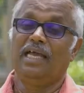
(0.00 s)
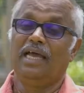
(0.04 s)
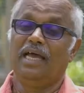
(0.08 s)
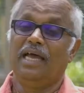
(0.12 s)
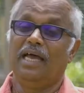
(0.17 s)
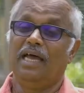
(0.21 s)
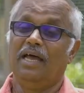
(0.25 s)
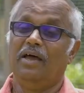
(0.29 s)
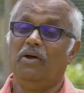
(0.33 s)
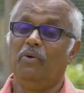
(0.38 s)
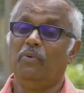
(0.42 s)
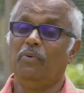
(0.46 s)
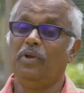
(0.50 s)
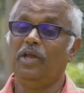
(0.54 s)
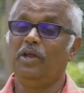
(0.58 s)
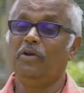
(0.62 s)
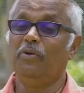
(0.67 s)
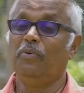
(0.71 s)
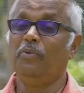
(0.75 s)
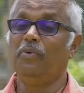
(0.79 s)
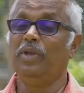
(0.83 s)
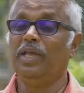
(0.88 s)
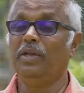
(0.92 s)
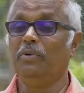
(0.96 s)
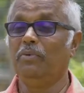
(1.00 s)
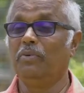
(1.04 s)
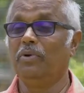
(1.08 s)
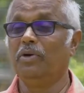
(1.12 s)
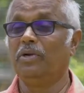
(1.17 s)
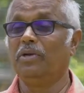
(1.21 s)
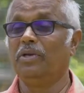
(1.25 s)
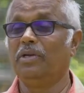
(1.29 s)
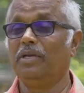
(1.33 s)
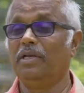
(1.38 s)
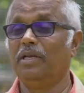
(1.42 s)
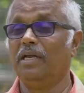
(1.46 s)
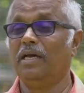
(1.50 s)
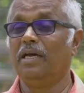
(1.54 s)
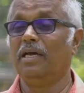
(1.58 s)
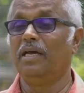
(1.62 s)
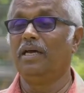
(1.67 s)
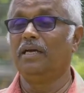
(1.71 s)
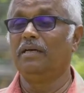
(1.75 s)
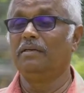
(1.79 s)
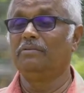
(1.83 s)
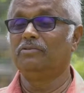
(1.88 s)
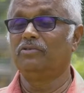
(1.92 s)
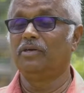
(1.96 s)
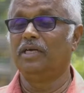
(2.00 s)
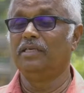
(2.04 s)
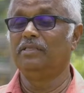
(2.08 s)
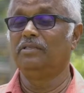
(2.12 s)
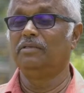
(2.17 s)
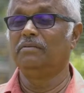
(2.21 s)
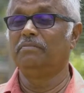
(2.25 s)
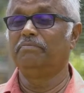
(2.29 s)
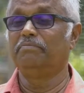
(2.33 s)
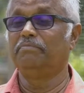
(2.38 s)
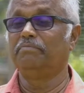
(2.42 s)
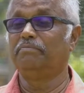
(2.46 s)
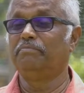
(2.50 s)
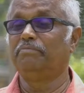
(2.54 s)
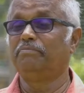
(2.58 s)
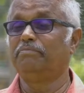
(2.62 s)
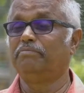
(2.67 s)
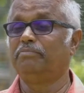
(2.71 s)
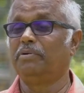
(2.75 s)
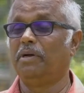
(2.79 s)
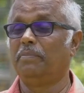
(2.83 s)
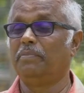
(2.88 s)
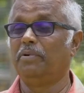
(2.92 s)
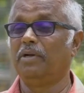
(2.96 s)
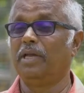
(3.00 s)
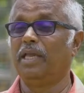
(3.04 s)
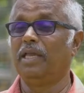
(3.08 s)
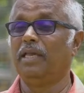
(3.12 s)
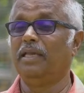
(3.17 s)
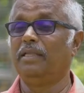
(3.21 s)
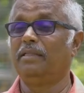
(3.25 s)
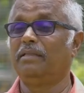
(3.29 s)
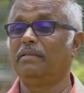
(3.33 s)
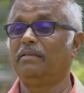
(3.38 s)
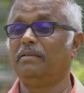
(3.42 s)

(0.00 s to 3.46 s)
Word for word: uh, where we would uh, try to propagate,